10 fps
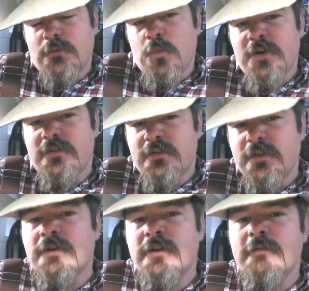we're
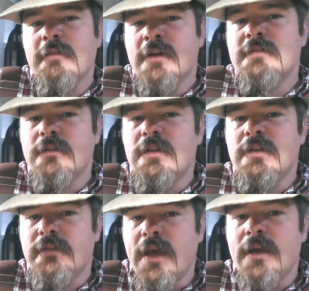still good friends to
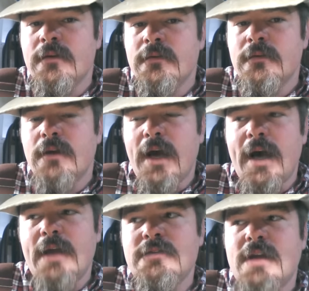this day.
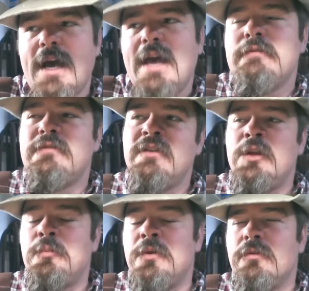I haven't
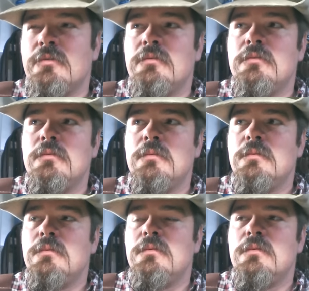seen him in
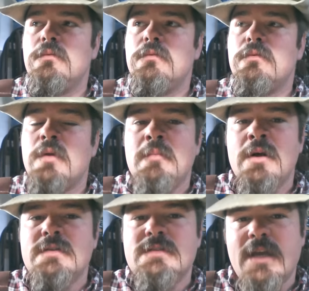3
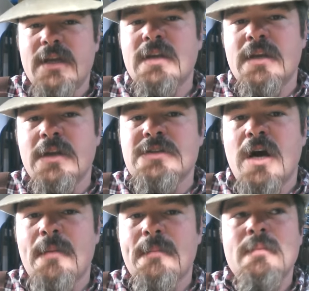months. He had to get a
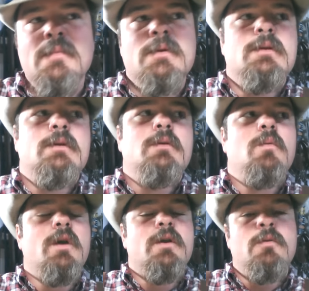job
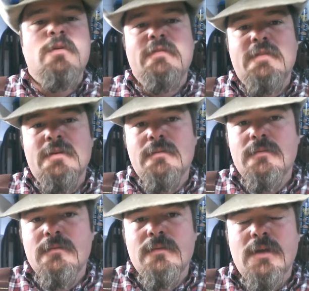working oil field
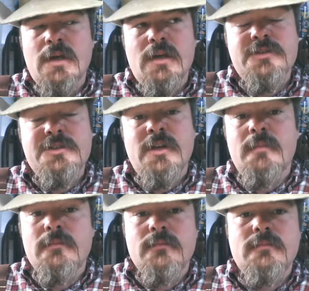
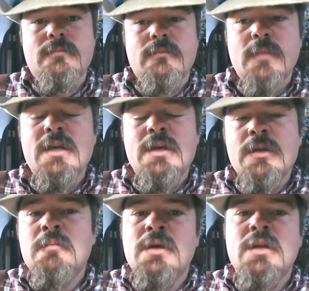ship, making
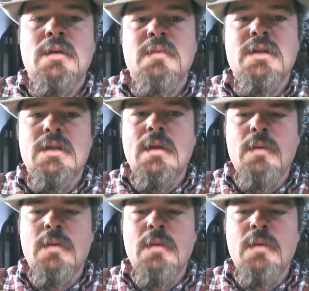good money. But